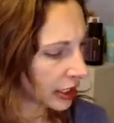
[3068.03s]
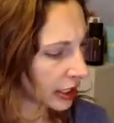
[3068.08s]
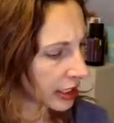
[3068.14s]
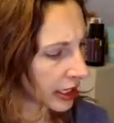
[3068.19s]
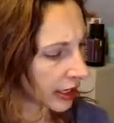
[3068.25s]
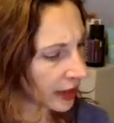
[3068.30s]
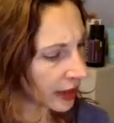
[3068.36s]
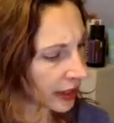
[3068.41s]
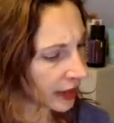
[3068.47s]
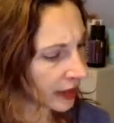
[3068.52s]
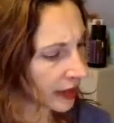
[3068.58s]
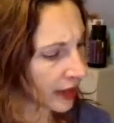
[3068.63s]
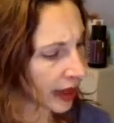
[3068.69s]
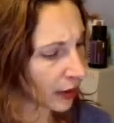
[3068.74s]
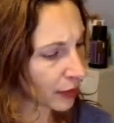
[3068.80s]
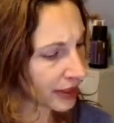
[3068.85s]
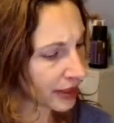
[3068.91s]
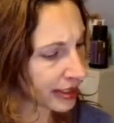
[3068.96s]
Now
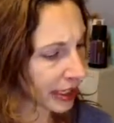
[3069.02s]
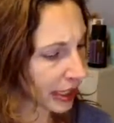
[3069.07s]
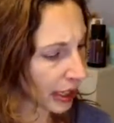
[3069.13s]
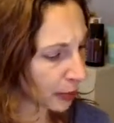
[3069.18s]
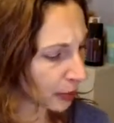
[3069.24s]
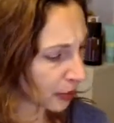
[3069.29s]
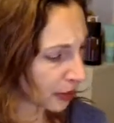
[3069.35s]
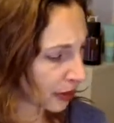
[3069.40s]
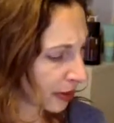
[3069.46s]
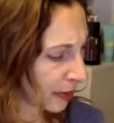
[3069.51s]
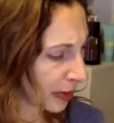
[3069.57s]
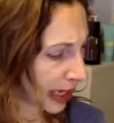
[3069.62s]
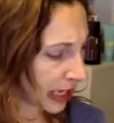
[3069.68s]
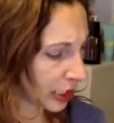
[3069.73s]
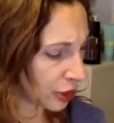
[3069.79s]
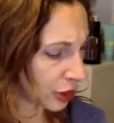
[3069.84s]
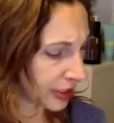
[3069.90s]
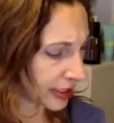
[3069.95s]
that was a couple of the
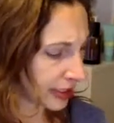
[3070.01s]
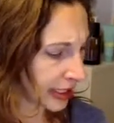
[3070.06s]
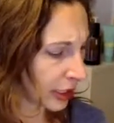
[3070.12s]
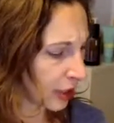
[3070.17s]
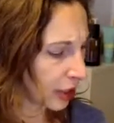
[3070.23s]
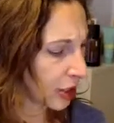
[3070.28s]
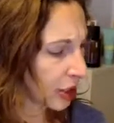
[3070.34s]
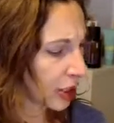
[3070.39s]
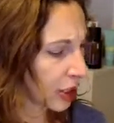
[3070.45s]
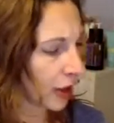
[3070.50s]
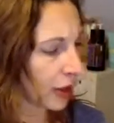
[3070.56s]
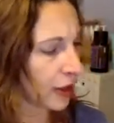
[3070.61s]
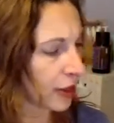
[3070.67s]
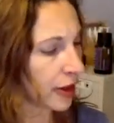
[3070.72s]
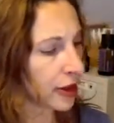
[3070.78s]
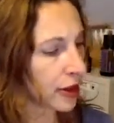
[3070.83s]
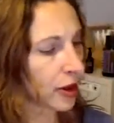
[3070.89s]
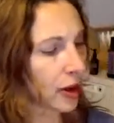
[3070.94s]
pages here.
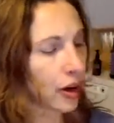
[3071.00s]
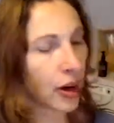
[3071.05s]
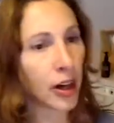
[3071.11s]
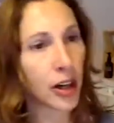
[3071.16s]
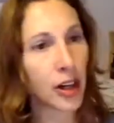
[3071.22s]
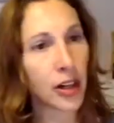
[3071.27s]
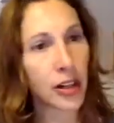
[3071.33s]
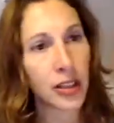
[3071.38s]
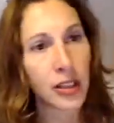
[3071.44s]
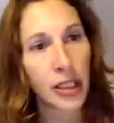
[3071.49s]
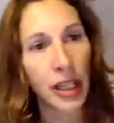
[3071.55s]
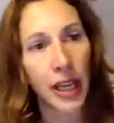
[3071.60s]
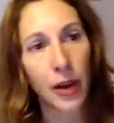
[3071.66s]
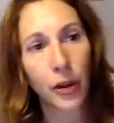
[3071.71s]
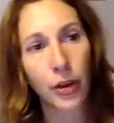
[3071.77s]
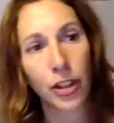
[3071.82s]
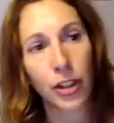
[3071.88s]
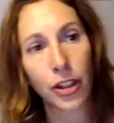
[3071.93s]

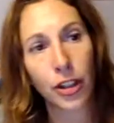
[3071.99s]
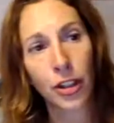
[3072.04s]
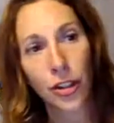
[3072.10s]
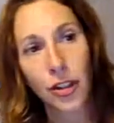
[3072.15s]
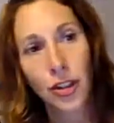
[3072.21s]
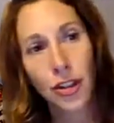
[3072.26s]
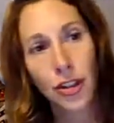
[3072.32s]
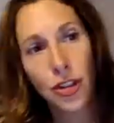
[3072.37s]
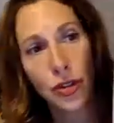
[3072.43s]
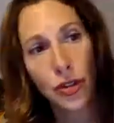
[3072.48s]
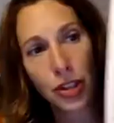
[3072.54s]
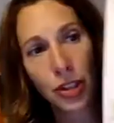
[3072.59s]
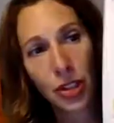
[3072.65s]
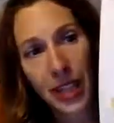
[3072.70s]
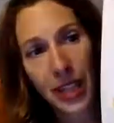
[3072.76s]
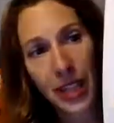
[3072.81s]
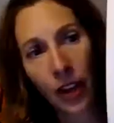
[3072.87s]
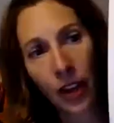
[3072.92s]
I would encourage you
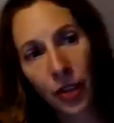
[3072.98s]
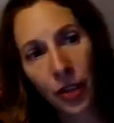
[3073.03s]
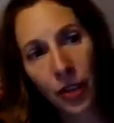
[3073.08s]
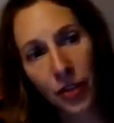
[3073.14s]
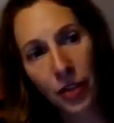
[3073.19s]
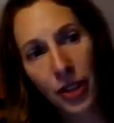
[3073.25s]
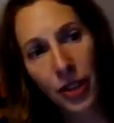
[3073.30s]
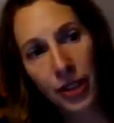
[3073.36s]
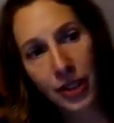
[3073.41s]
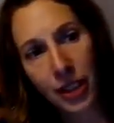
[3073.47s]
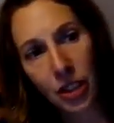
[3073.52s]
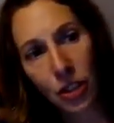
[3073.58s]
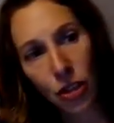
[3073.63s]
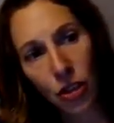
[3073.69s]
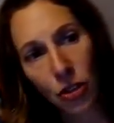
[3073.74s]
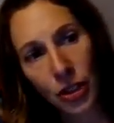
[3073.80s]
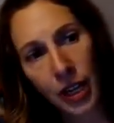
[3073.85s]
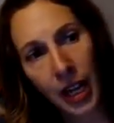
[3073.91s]
to download this
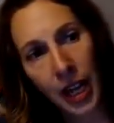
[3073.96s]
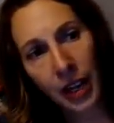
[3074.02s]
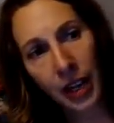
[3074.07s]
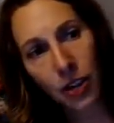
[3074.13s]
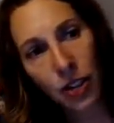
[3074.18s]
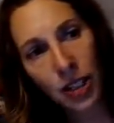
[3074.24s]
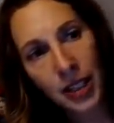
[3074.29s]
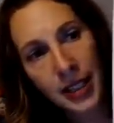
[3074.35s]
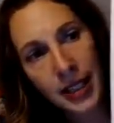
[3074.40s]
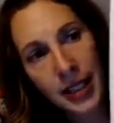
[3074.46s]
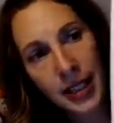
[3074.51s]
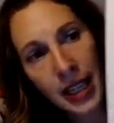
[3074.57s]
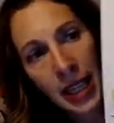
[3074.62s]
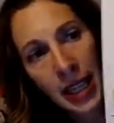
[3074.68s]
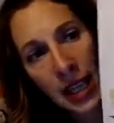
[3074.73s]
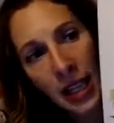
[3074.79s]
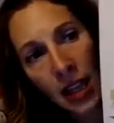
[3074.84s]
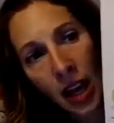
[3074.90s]
because you can actually
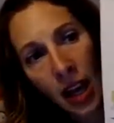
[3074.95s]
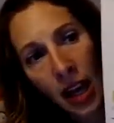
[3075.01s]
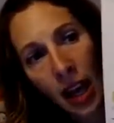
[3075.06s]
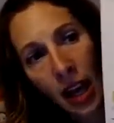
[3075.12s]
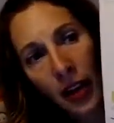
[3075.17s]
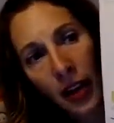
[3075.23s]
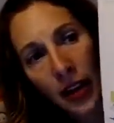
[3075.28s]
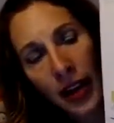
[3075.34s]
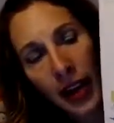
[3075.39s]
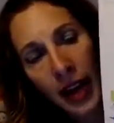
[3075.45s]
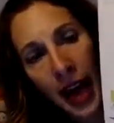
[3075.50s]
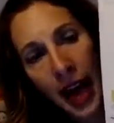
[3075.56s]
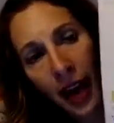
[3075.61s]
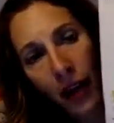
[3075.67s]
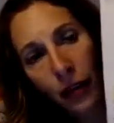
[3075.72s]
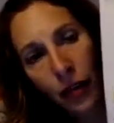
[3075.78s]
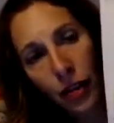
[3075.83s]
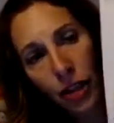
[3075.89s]
see the
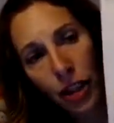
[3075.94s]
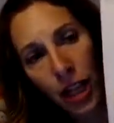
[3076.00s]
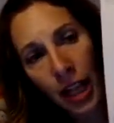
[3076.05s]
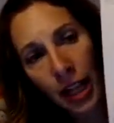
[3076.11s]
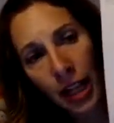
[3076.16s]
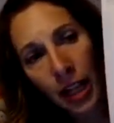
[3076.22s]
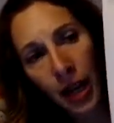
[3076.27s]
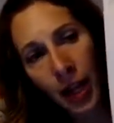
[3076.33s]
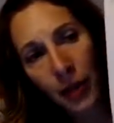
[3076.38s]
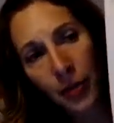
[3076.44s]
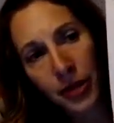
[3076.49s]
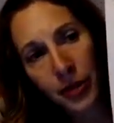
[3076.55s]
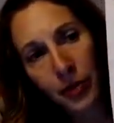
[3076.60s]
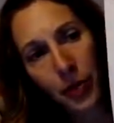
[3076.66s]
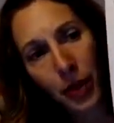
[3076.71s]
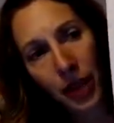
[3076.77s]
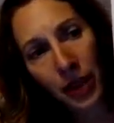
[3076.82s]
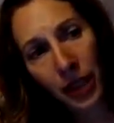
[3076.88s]
average incomes
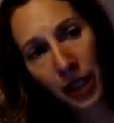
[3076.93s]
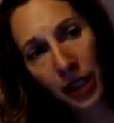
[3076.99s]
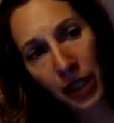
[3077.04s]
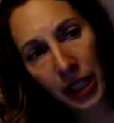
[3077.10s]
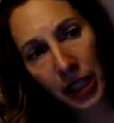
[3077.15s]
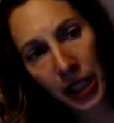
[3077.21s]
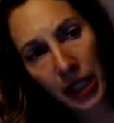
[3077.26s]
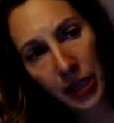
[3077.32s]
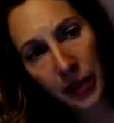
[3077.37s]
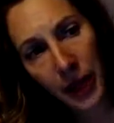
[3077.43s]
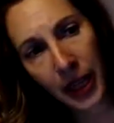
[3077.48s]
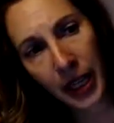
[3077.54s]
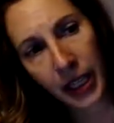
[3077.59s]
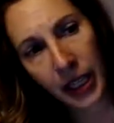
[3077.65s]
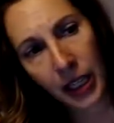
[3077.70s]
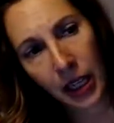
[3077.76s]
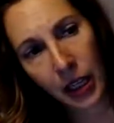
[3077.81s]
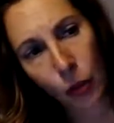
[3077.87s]
monthly
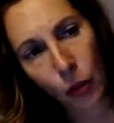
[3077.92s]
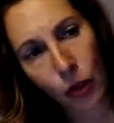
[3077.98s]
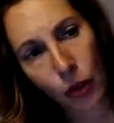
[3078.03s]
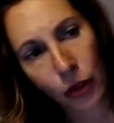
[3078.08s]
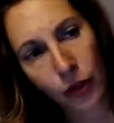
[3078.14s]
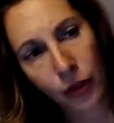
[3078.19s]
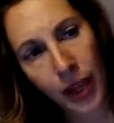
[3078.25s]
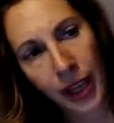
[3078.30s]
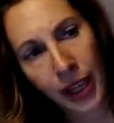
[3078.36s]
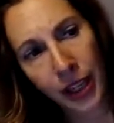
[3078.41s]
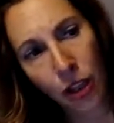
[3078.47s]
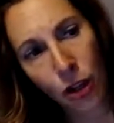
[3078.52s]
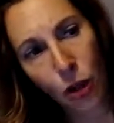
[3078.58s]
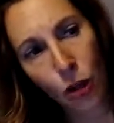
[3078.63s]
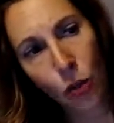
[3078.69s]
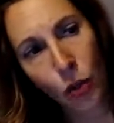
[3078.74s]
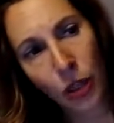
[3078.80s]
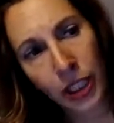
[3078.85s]
depending on what rank
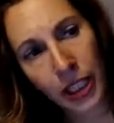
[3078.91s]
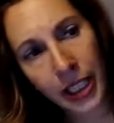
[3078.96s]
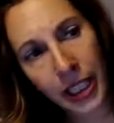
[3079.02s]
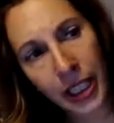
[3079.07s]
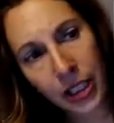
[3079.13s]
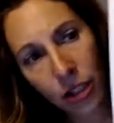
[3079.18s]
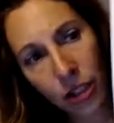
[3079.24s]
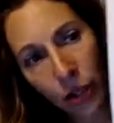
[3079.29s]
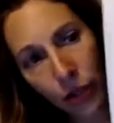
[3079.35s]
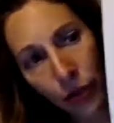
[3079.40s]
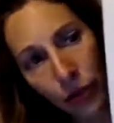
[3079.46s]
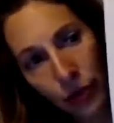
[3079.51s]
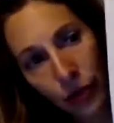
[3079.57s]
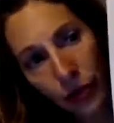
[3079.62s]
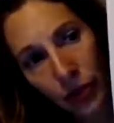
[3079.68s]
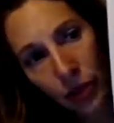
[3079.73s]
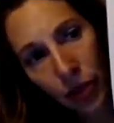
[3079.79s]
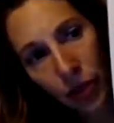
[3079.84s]
you want to get to.
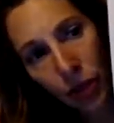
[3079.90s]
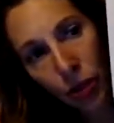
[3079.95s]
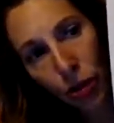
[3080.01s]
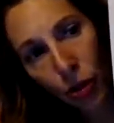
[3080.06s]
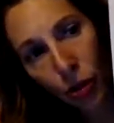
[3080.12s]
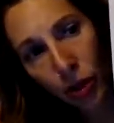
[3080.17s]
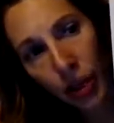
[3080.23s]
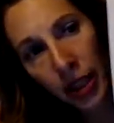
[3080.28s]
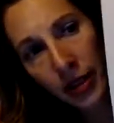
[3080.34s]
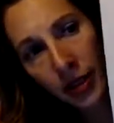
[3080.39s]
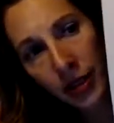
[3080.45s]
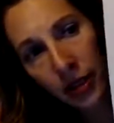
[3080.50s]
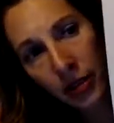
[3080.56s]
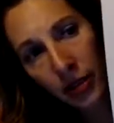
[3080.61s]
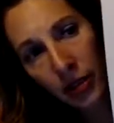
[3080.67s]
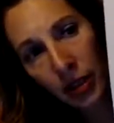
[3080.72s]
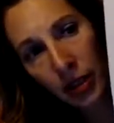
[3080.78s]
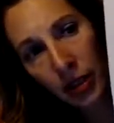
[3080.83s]
It's your choice.
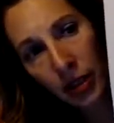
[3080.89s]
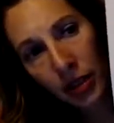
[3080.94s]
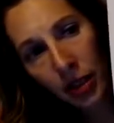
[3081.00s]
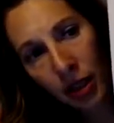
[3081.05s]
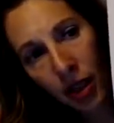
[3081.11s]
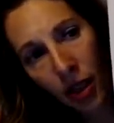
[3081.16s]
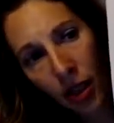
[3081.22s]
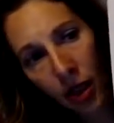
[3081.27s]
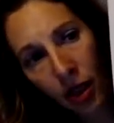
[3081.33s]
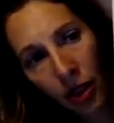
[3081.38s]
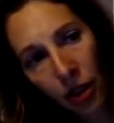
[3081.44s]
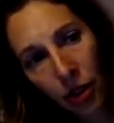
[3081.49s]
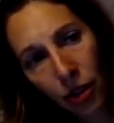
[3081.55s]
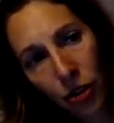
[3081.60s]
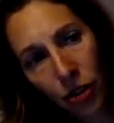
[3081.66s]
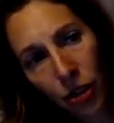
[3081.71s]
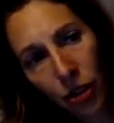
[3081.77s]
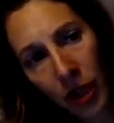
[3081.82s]
All
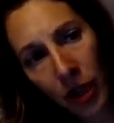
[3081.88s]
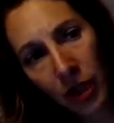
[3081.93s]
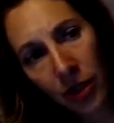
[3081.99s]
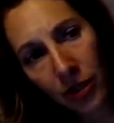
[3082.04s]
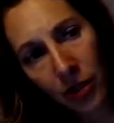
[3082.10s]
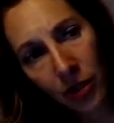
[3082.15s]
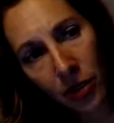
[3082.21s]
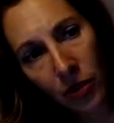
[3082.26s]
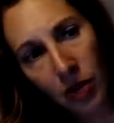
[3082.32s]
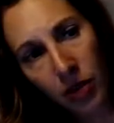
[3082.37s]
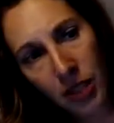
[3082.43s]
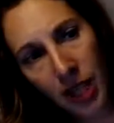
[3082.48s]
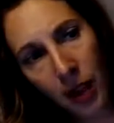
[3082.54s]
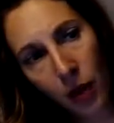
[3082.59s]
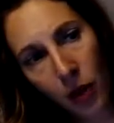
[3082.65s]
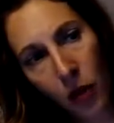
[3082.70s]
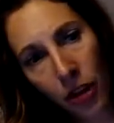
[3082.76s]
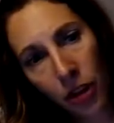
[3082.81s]
your choice. You
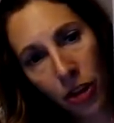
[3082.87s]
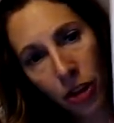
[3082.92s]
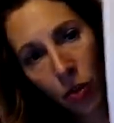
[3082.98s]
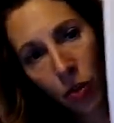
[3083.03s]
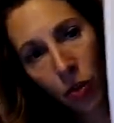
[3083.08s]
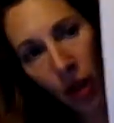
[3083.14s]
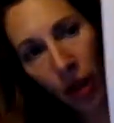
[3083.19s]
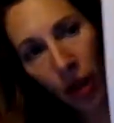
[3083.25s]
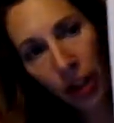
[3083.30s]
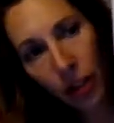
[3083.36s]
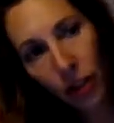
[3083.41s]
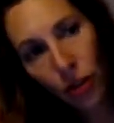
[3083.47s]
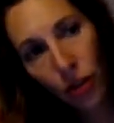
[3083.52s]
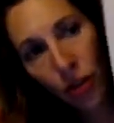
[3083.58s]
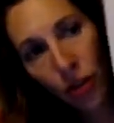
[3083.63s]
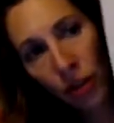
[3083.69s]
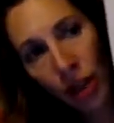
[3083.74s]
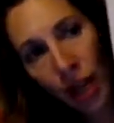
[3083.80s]
decide what you want in
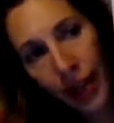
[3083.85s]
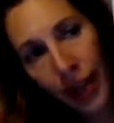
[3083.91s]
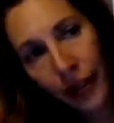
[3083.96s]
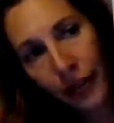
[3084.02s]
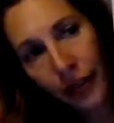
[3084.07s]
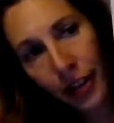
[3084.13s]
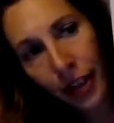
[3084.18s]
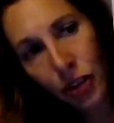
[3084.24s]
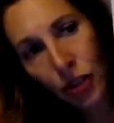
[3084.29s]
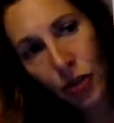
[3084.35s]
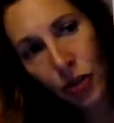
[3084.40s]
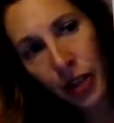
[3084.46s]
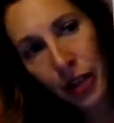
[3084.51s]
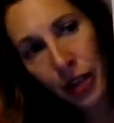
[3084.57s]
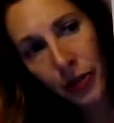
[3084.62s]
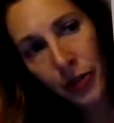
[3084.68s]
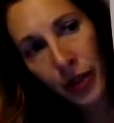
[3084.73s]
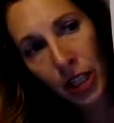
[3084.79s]
your life and
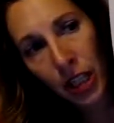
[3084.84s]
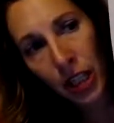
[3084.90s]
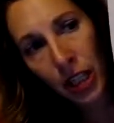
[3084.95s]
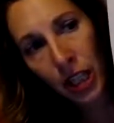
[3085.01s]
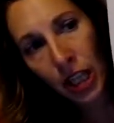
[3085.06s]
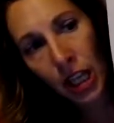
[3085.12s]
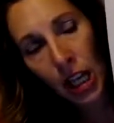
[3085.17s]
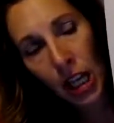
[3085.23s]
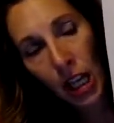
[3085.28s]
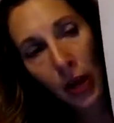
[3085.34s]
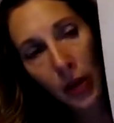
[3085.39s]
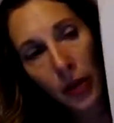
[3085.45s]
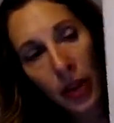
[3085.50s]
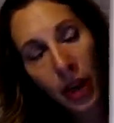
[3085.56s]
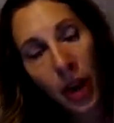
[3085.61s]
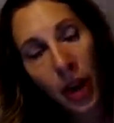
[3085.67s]
dream. The